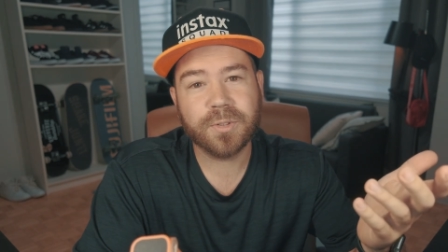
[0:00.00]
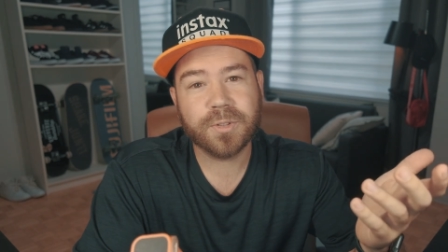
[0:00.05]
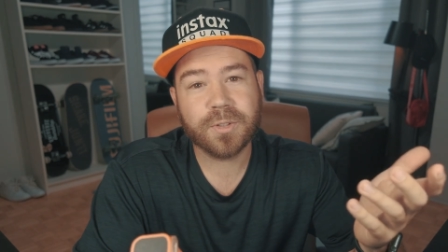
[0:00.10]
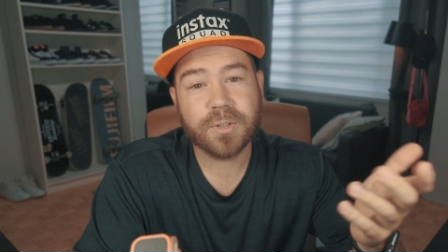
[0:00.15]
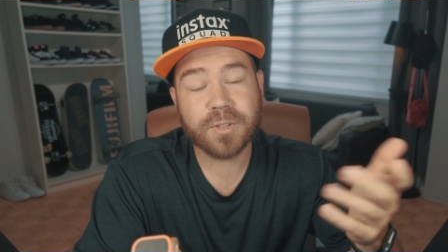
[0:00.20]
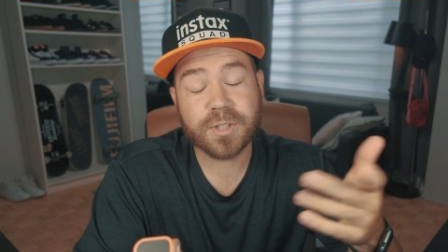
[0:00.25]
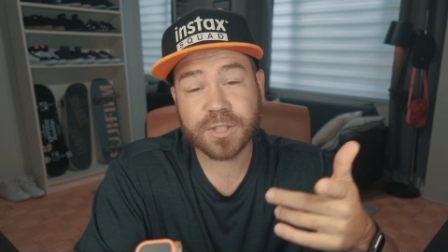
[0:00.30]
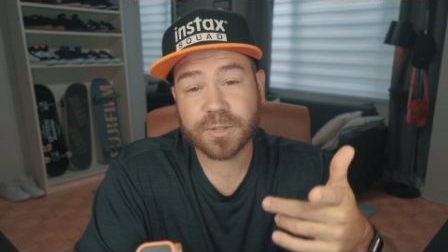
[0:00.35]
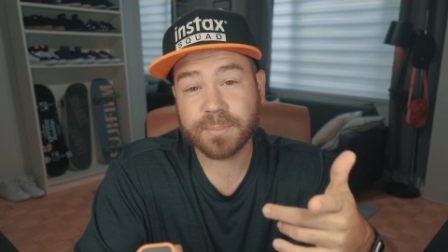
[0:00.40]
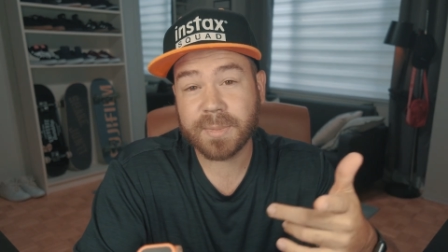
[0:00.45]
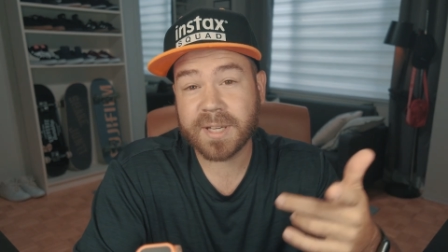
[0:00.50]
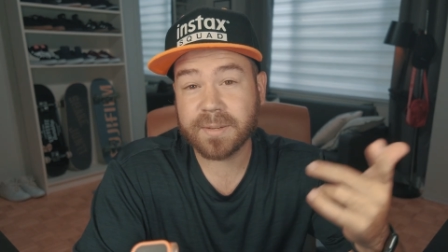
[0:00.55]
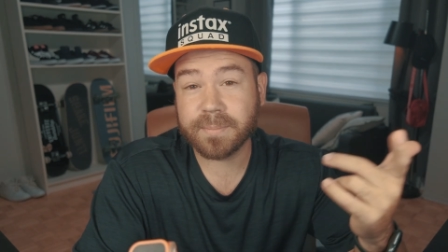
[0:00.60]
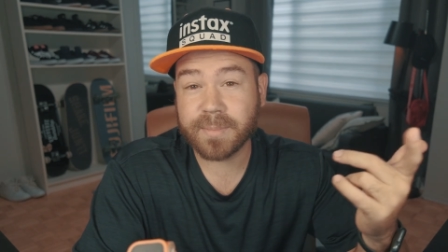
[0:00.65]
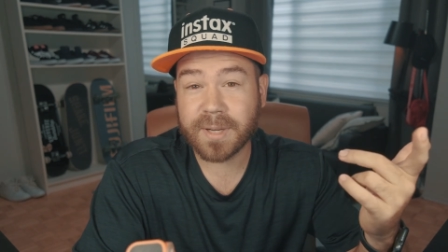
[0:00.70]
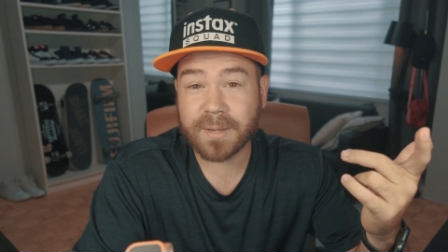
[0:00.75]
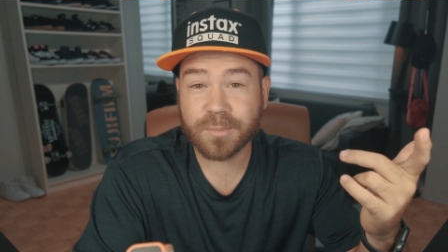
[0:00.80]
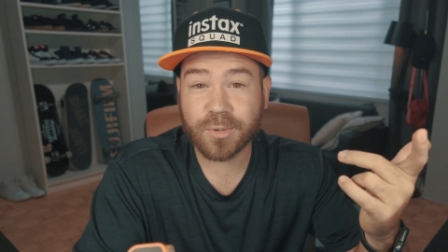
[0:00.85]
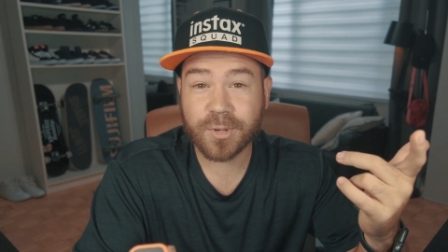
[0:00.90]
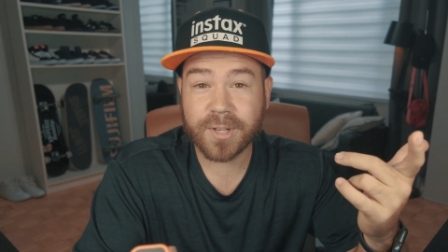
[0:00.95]
You just made a
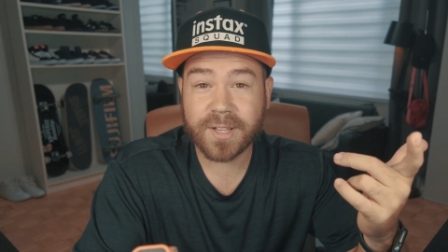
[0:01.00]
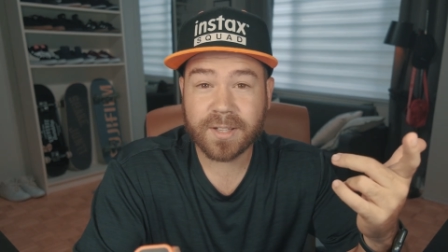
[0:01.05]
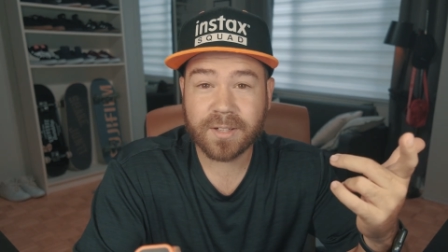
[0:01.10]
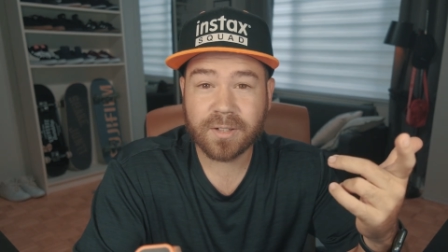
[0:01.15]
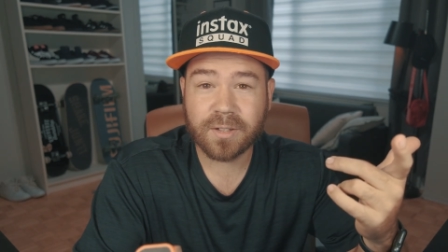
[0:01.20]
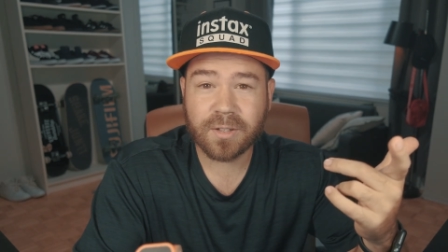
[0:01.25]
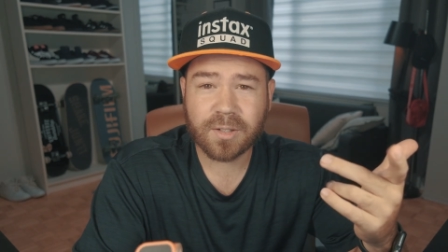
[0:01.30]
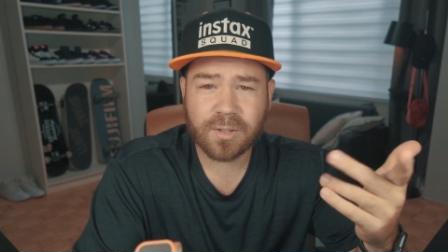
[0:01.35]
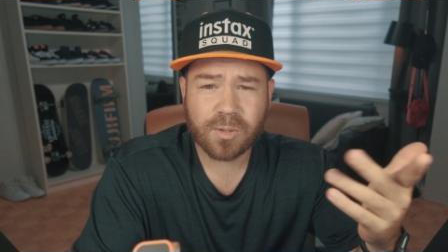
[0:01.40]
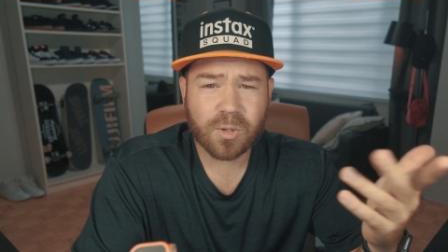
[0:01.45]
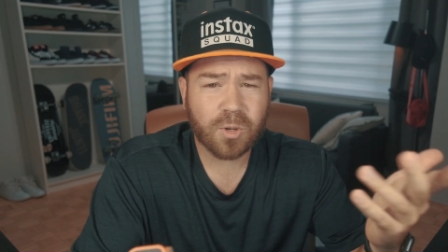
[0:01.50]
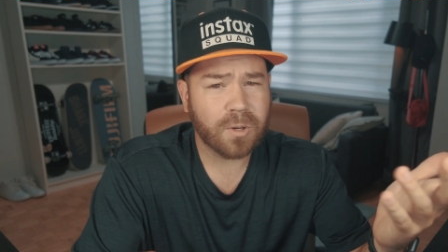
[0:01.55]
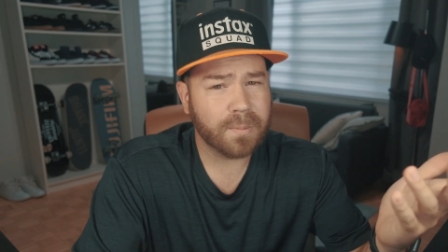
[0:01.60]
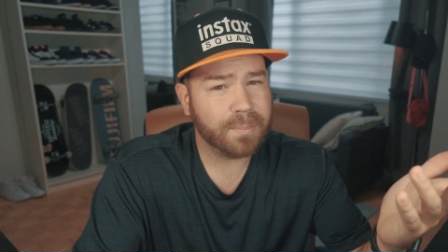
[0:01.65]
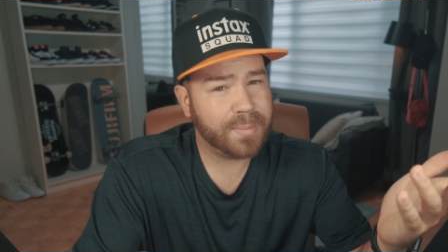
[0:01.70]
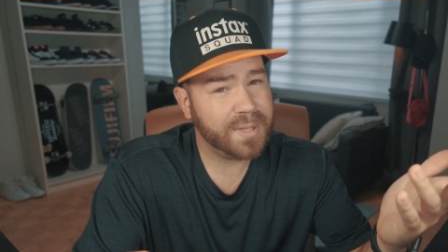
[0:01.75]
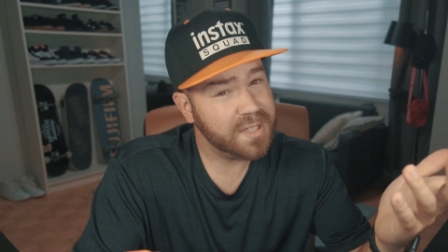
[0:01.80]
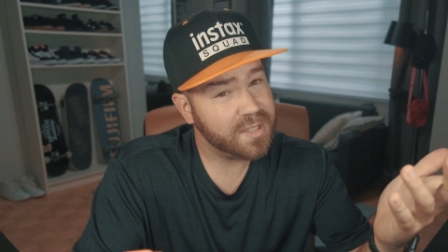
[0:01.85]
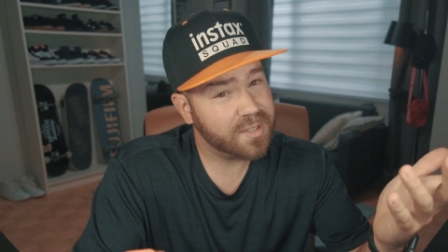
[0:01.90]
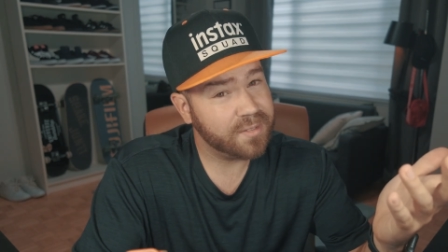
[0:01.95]
memory or a
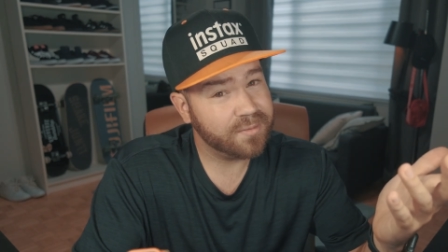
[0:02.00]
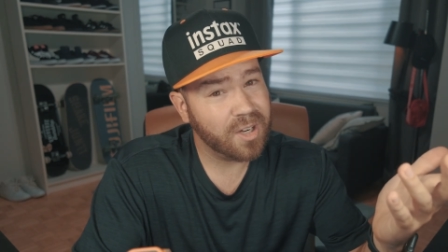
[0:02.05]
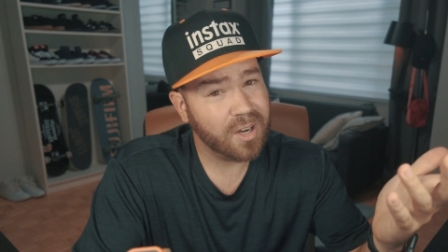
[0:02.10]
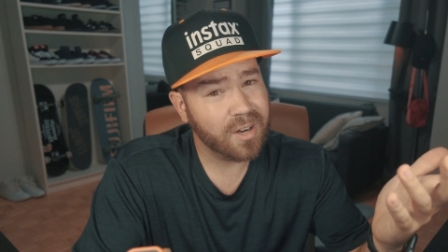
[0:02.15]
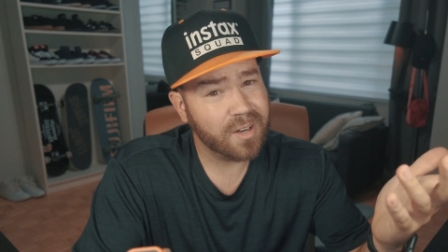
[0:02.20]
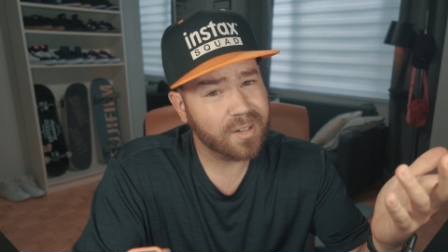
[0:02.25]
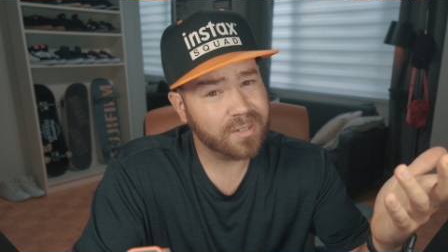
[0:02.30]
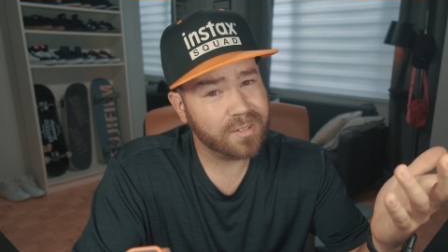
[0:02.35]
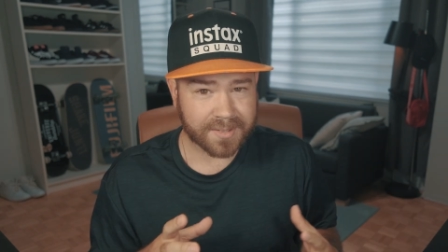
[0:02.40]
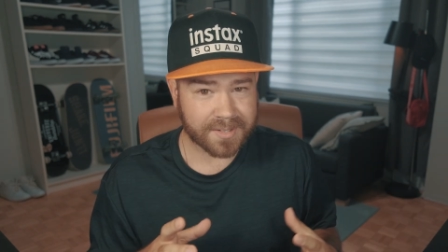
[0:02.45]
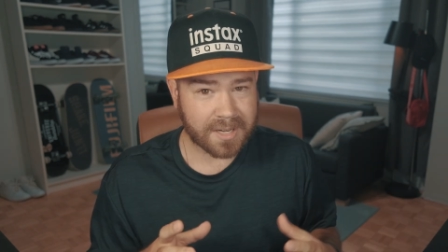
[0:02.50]
piece of art.